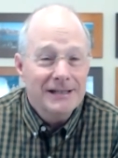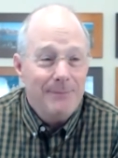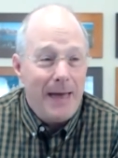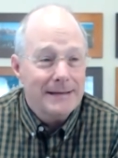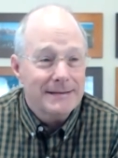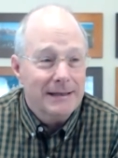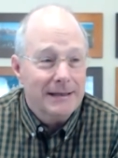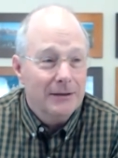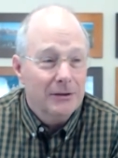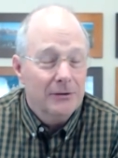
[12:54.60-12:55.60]
spastic
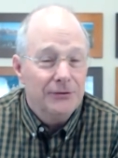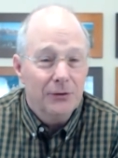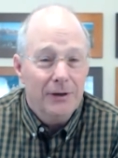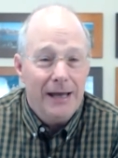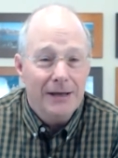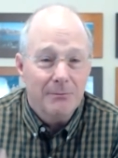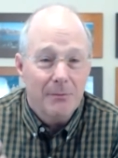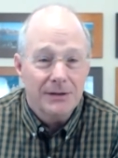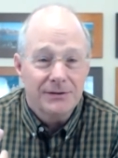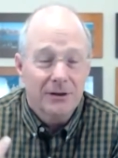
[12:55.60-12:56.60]
iliopsoas
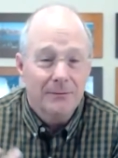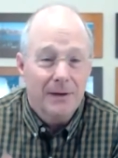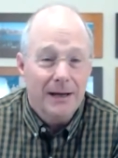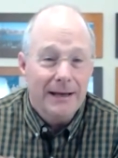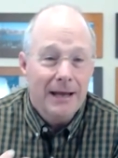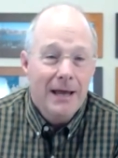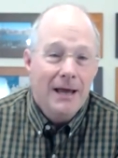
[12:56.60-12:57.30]
muscle in my